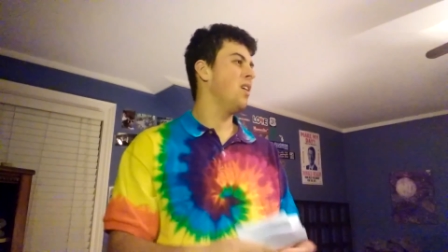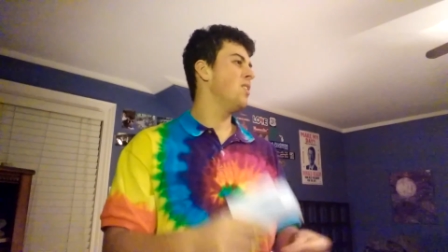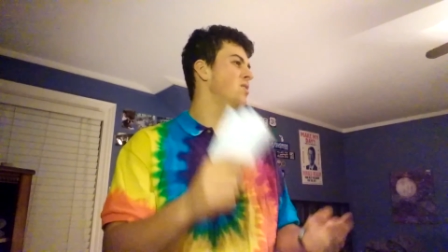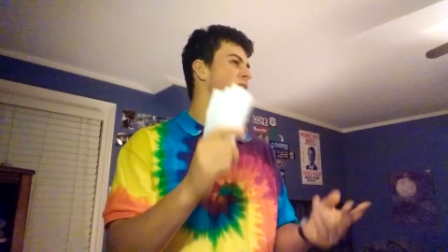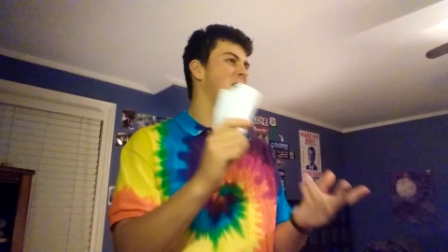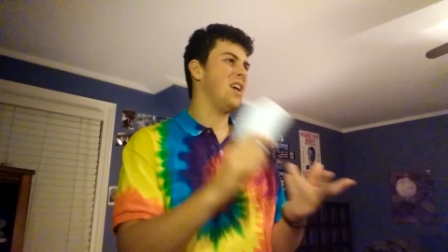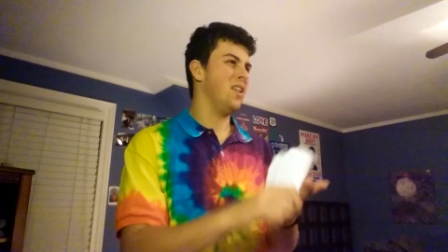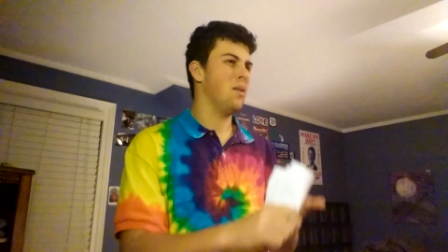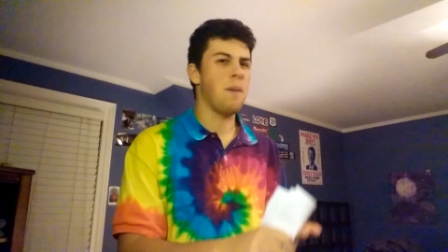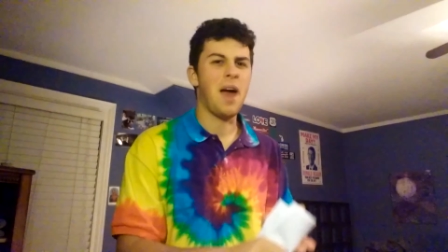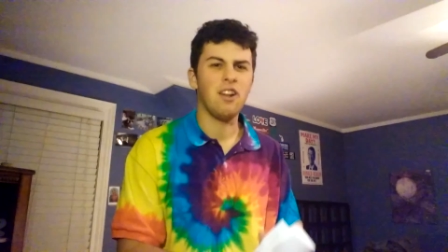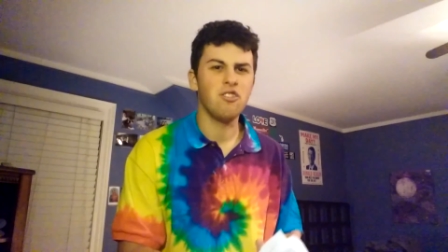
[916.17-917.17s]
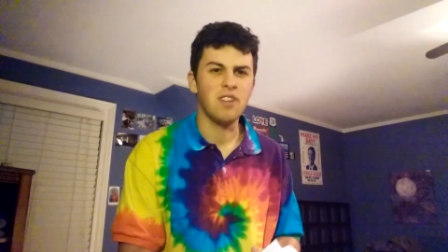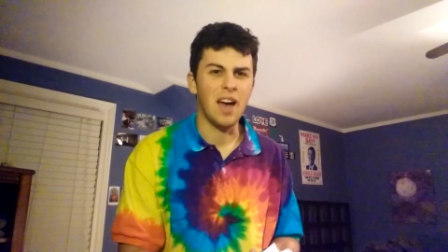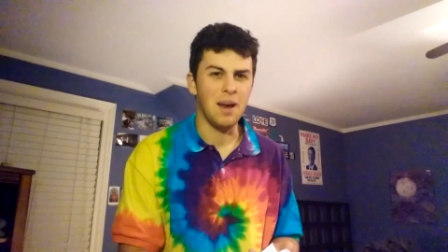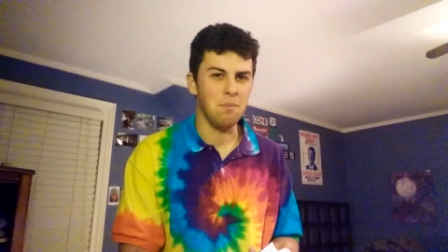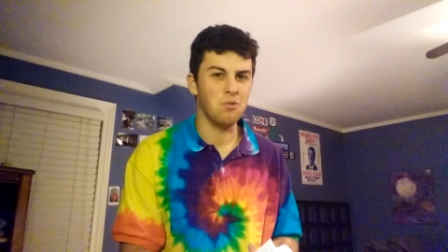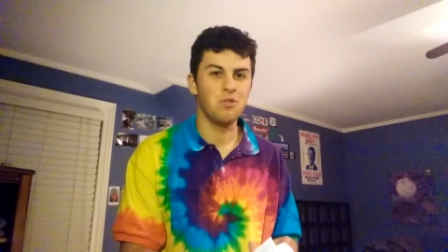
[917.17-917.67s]
Second, match
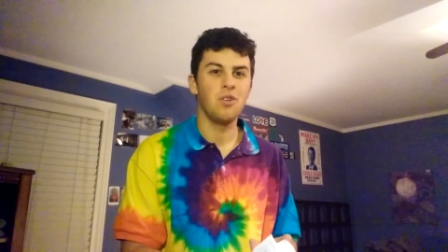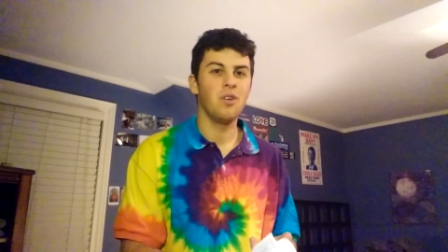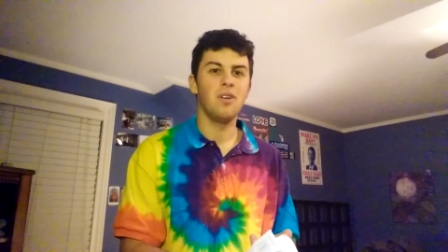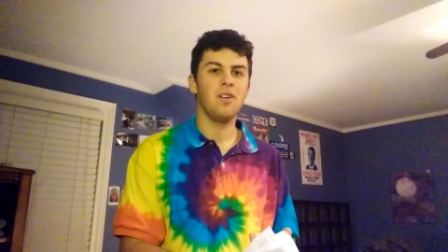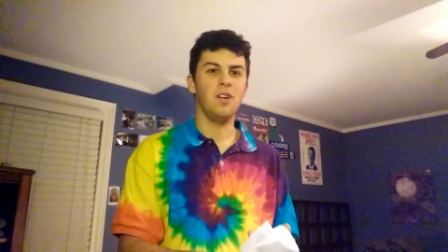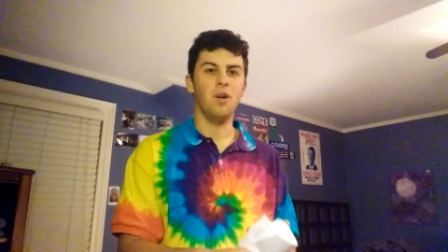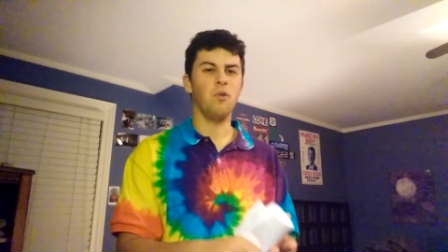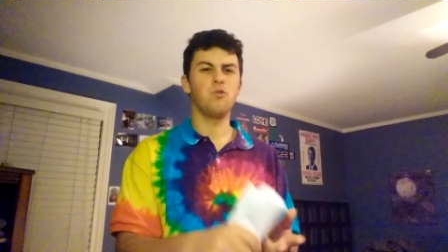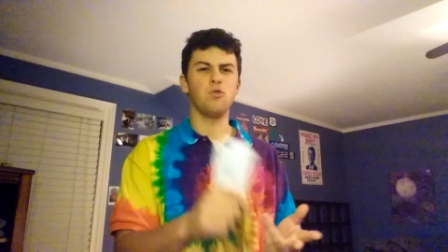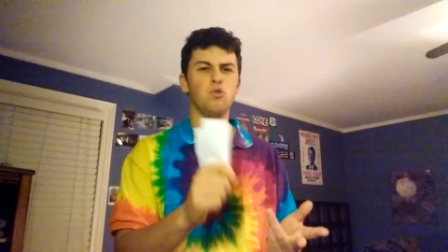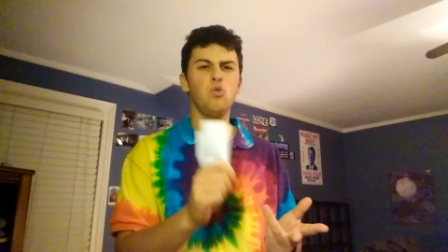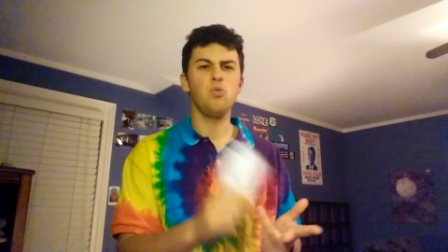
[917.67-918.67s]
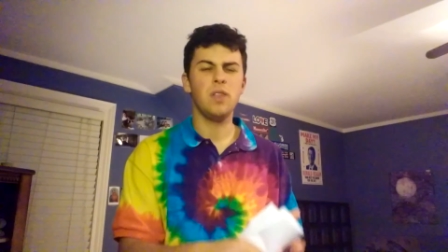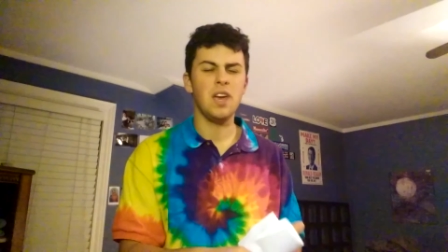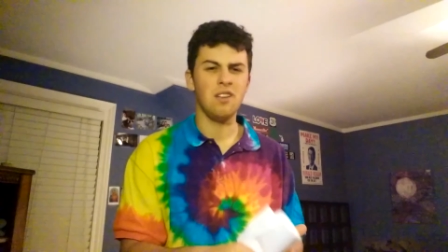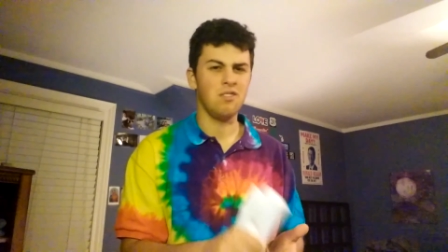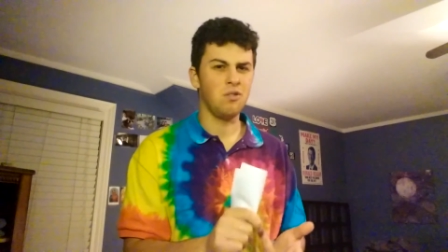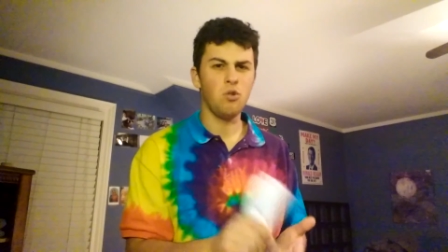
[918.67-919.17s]
times. You know, those are two
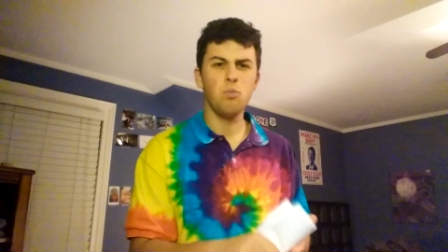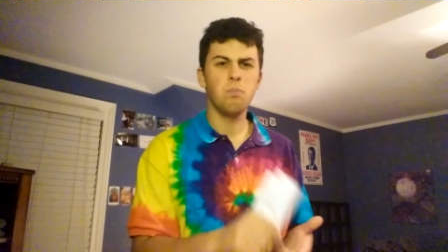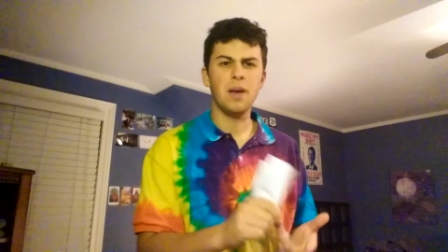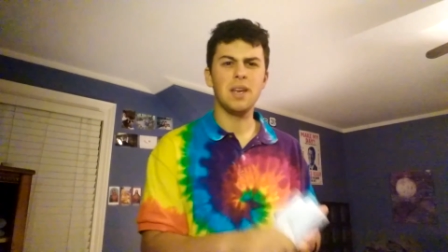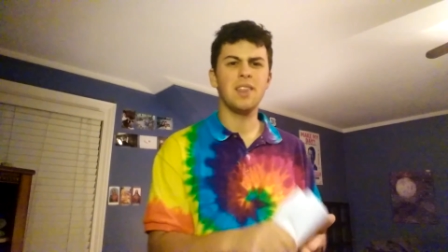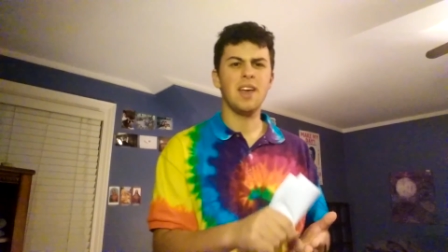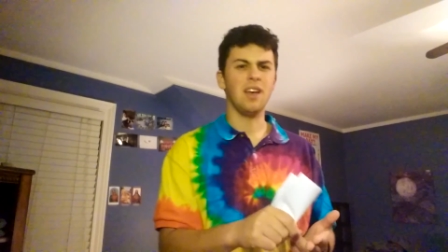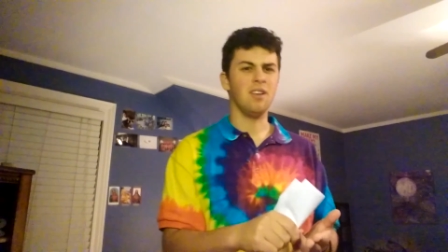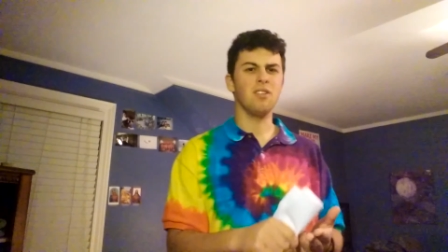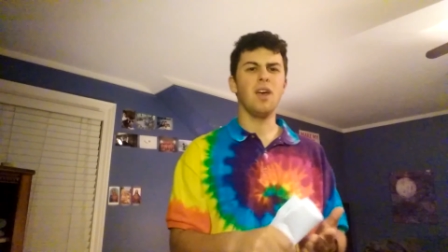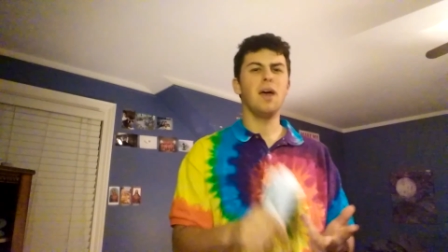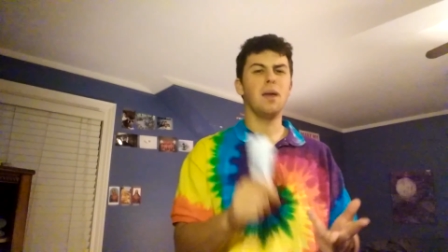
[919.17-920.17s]
things, two big things.